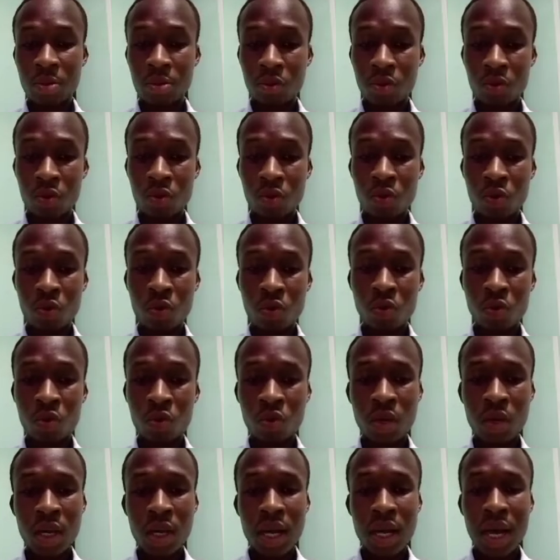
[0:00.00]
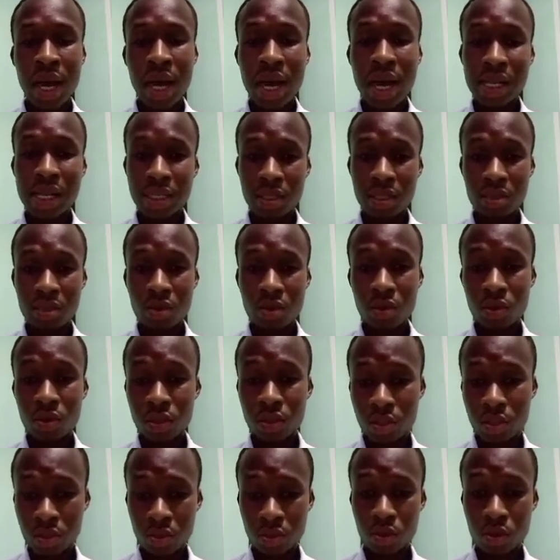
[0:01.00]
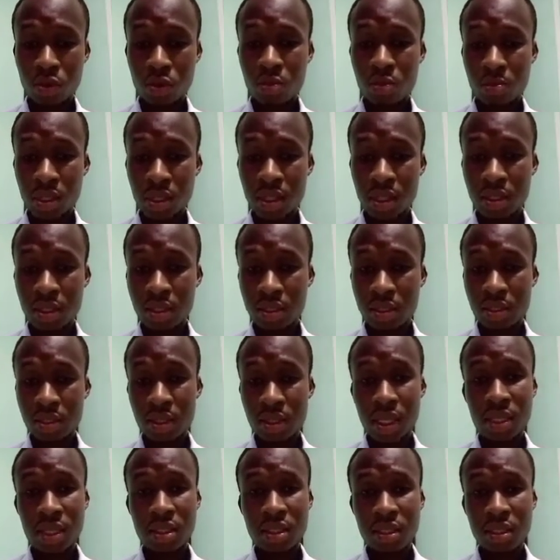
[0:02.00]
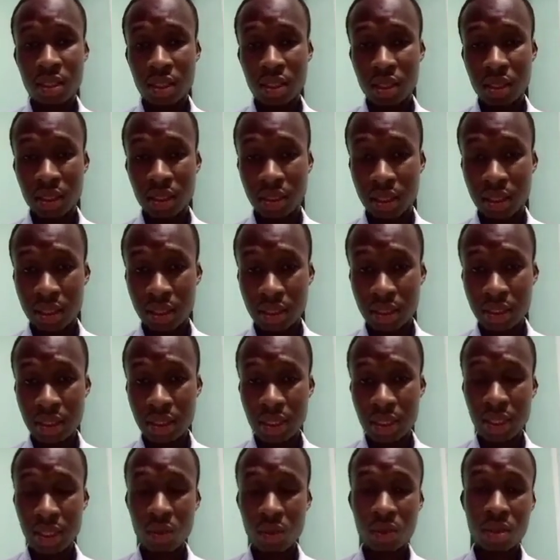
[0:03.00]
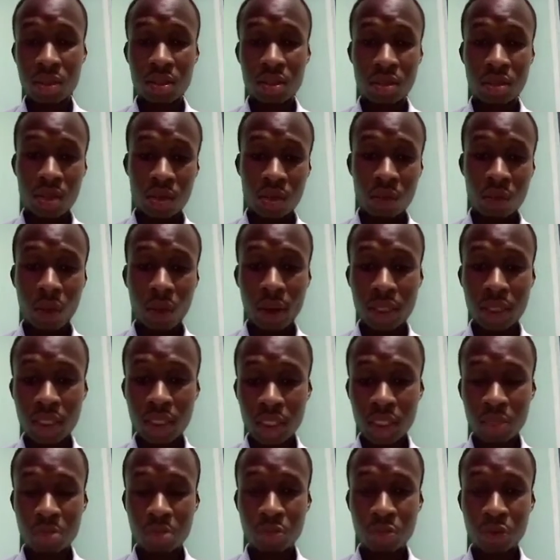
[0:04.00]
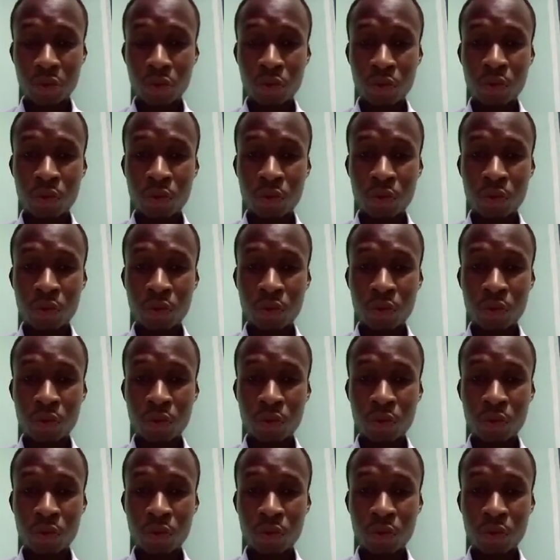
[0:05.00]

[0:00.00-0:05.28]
who had this condition, osteomyelitis. That indicated that there was quite an improved